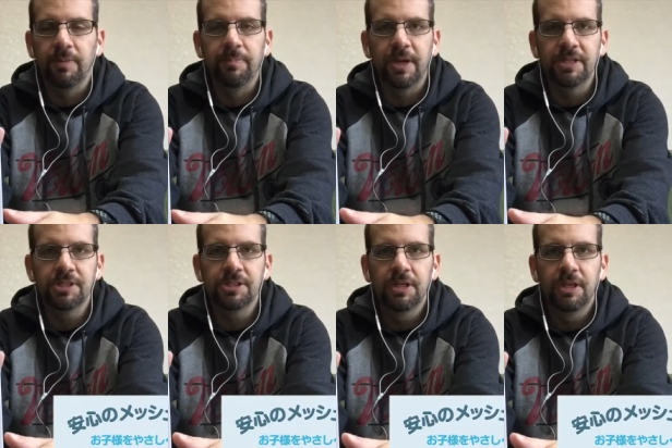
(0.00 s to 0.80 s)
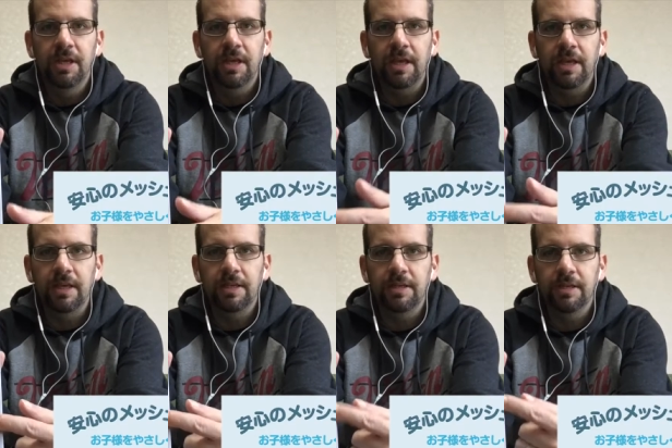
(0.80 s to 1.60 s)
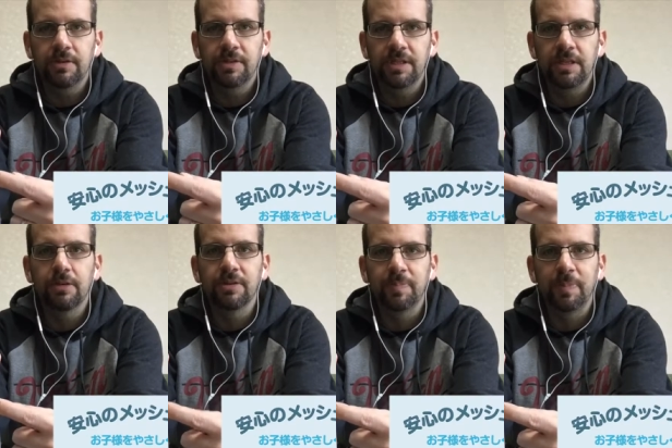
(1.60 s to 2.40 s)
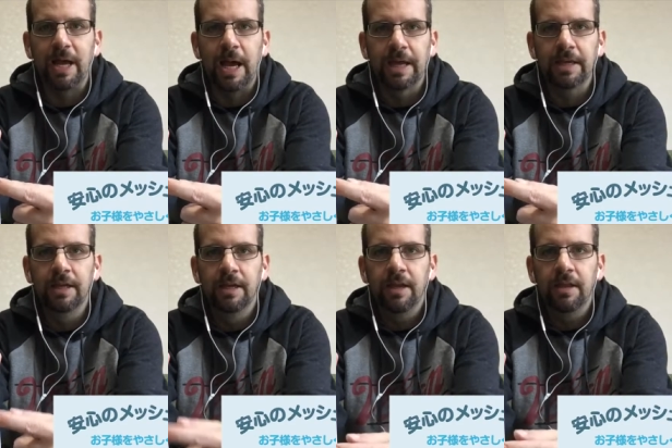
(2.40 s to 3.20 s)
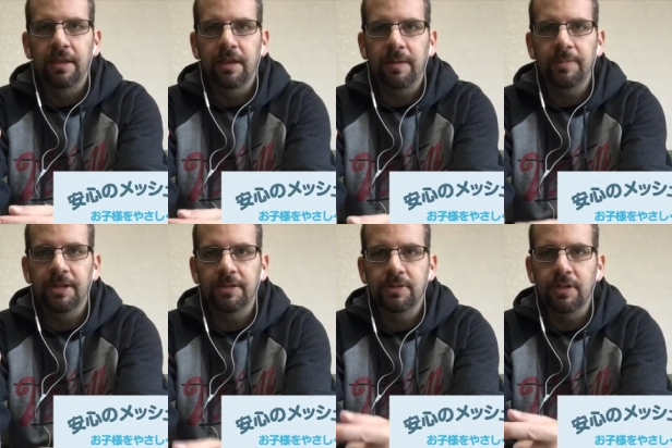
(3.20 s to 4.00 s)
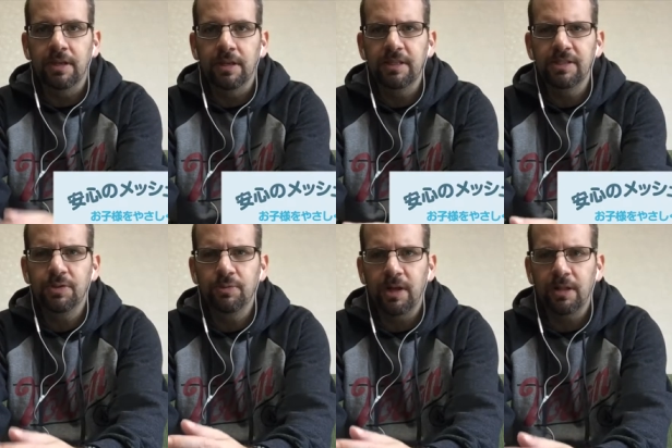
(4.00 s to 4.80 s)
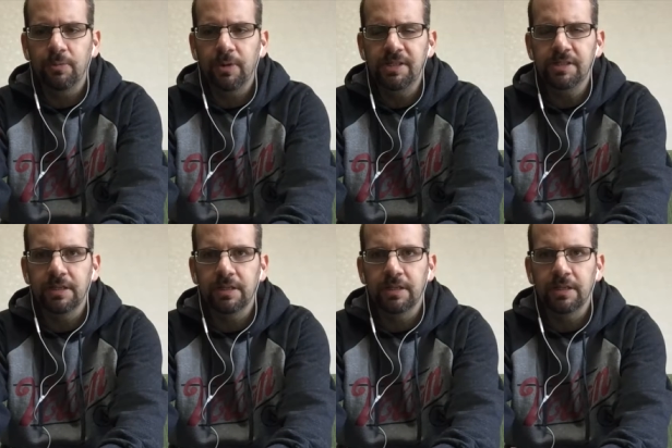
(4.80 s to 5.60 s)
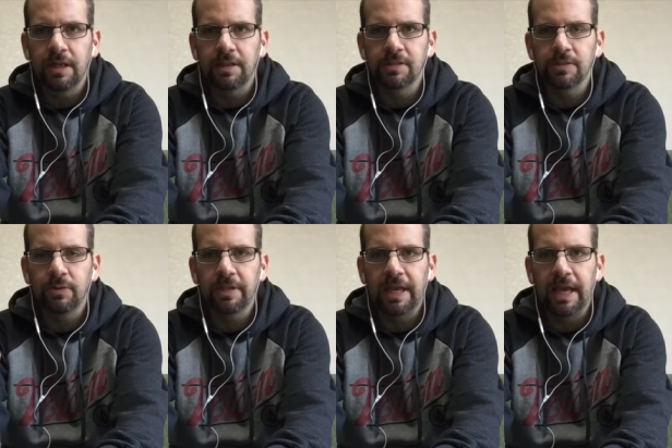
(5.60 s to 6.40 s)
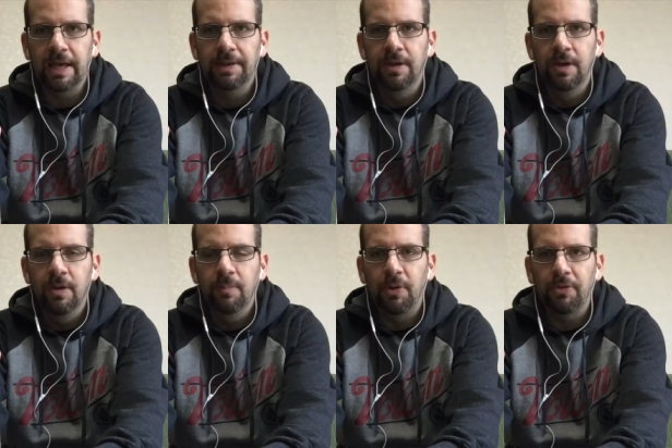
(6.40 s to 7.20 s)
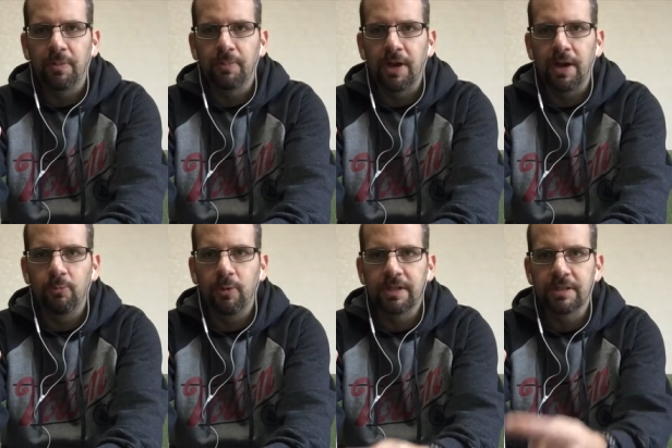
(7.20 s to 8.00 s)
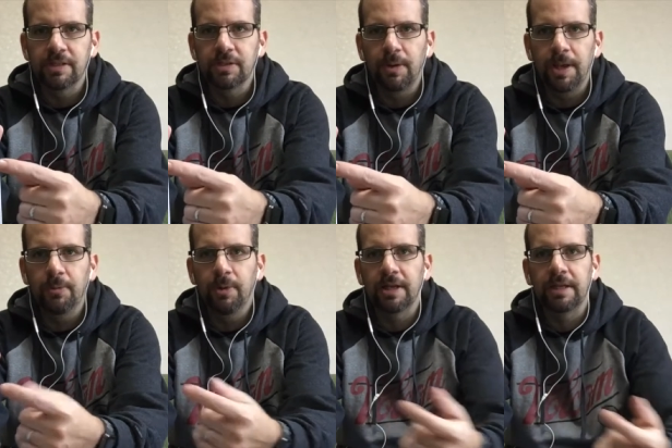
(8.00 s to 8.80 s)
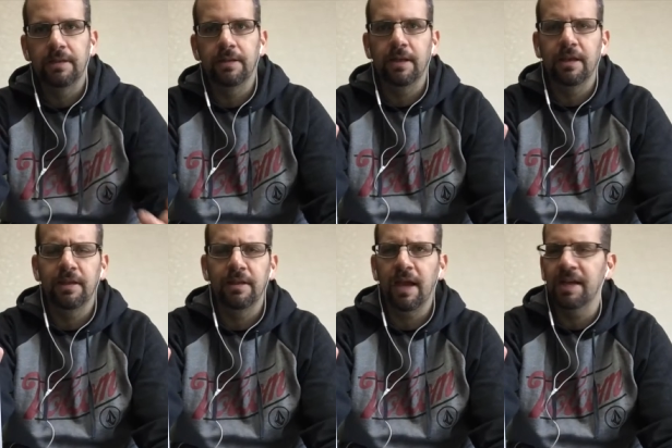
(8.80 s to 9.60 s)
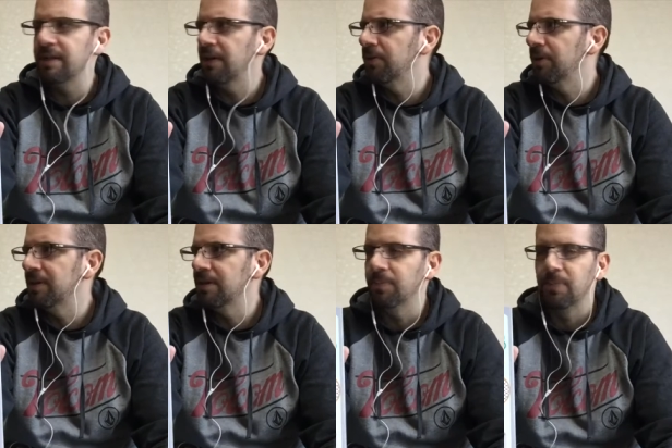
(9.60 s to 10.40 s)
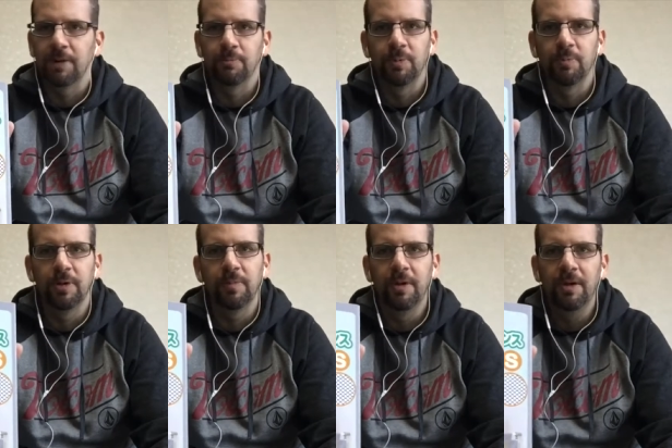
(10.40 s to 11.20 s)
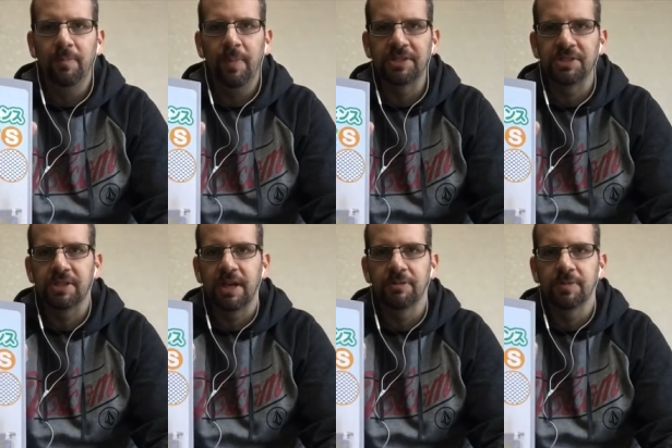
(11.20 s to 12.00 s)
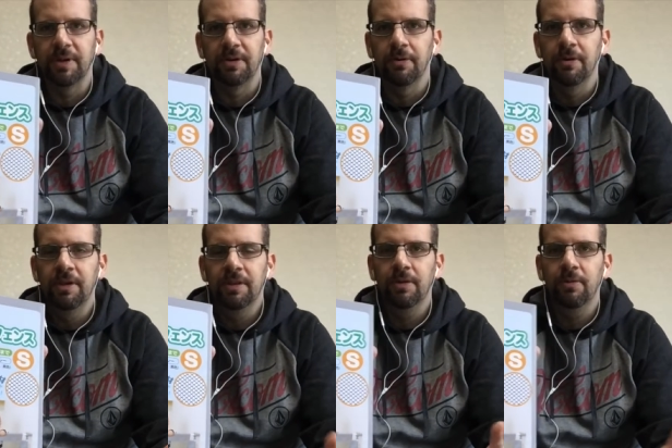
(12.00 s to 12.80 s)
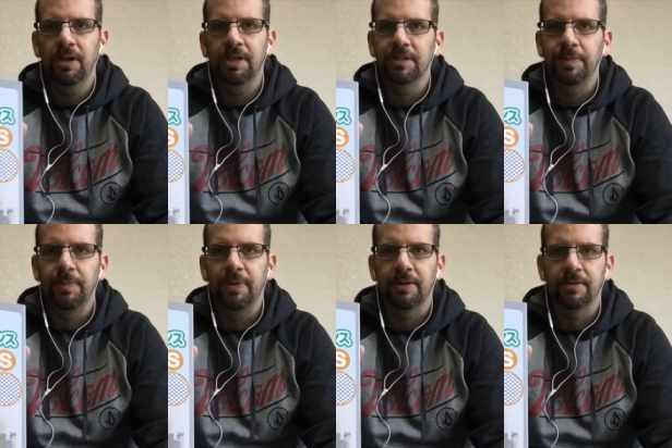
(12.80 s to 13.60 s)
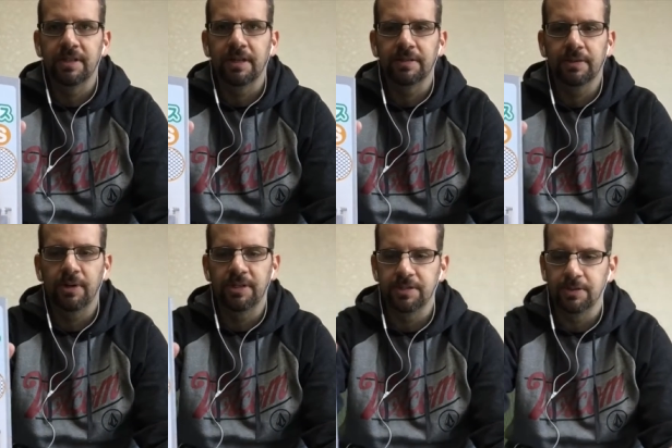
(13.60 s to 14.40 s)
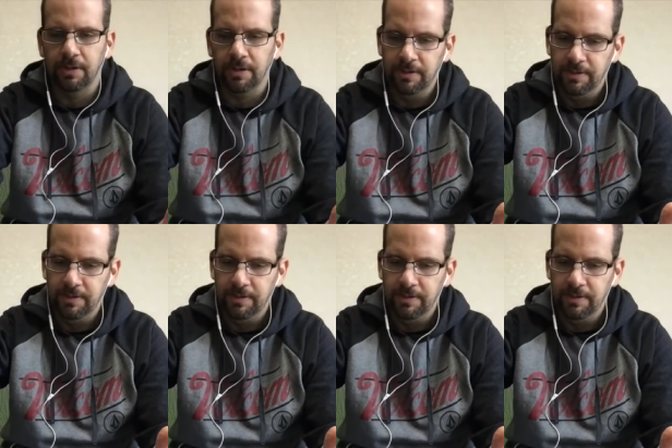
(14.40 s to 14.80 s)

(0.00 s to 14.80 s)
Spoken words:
of a mesh, and you can see here it's black. They come in at least two colorways. At the store they had both a brown one and this gray one, and actually, although I think the brown one would match this house better, the gray is a little bit better. It's not quite as dark.